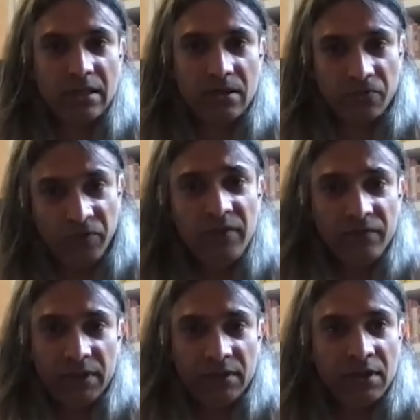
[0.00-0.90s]
we
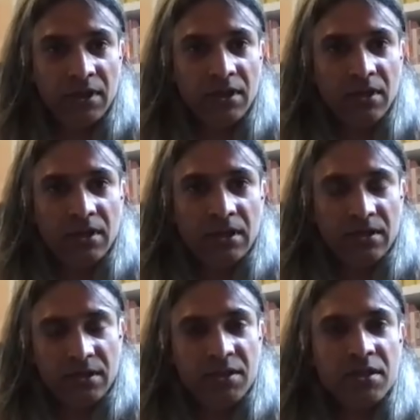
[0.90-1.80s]
feel
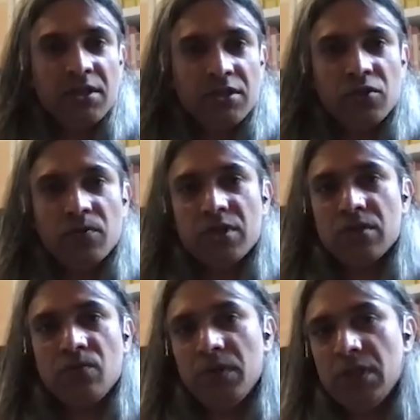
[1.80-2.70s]
this is a
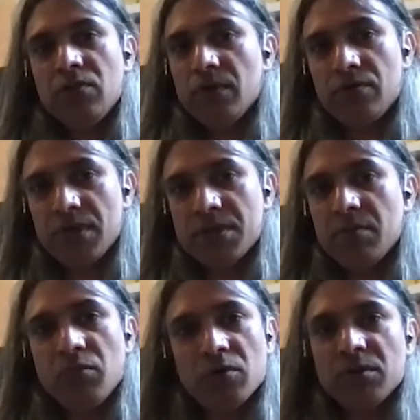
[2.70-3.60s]
situation we need to address,
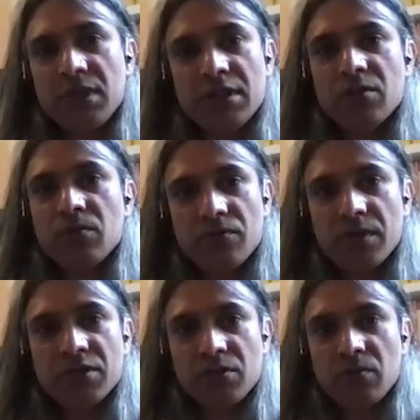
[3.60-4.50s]
and boards need to
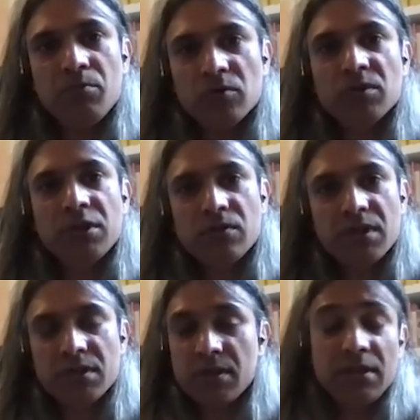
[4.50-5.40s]
address too, and boards need to
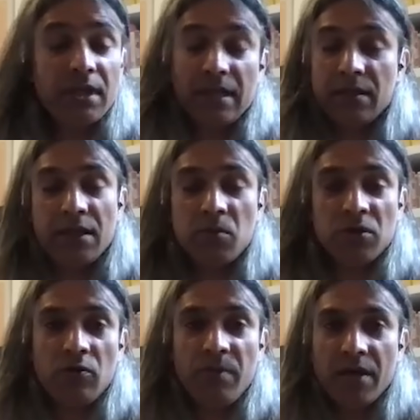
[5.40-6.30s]
consider that. And that's what
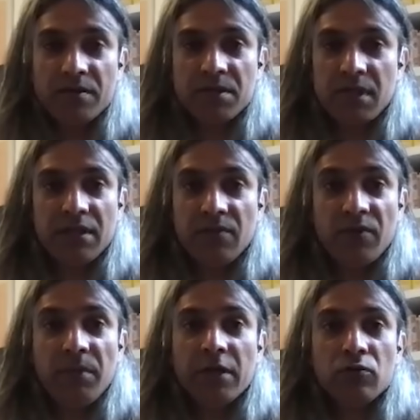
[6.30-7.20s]
Tom Harrison said, that we
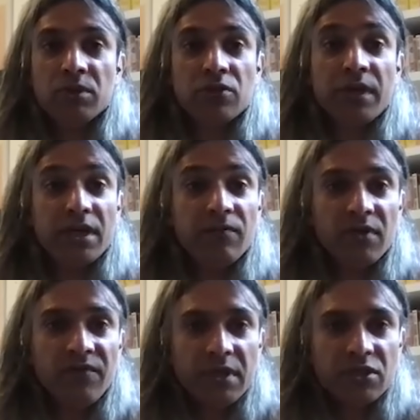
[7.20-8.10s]
are playing too much cricket, even
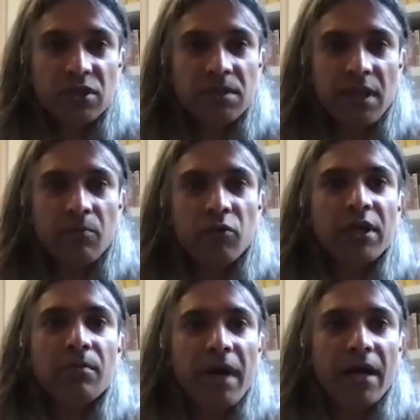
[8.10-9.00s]
if he's just like
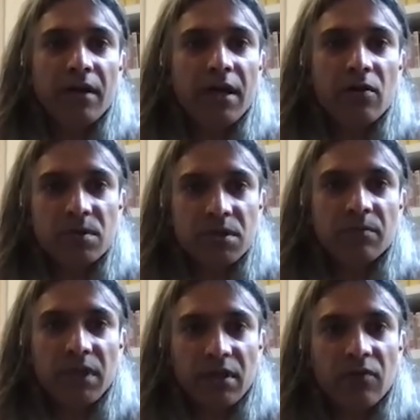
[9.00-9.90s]
putting a band-aid on
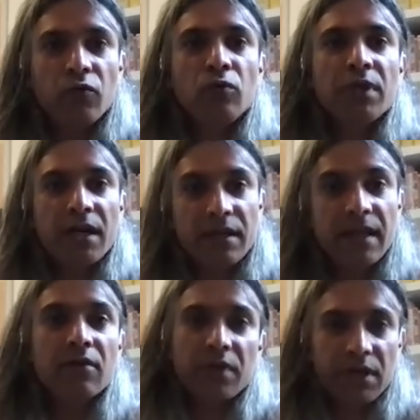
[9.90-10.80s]
something, a wound that
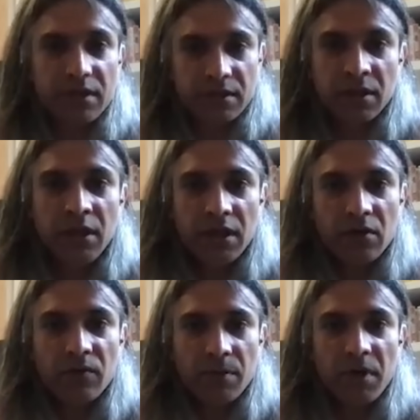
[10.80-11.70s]
they created in
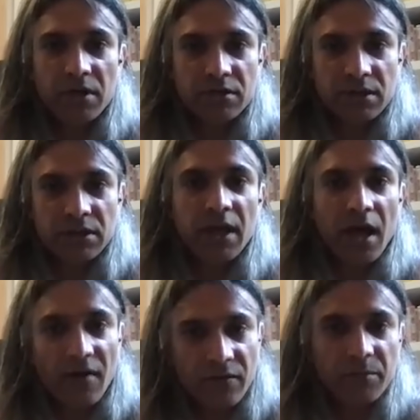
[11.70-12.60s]
a way, partially. They
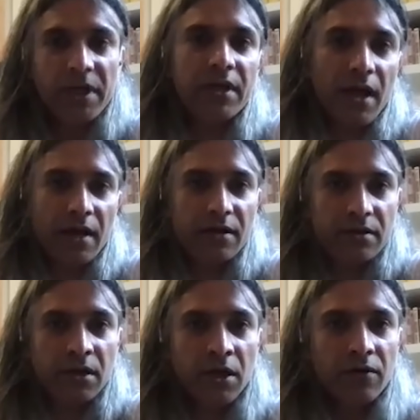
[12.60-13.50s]
have played a hand
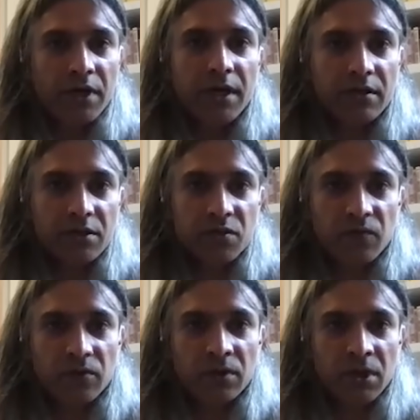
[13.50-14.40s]
in creating this
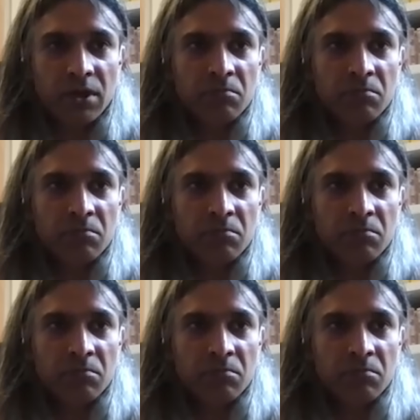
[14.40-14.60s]
wound.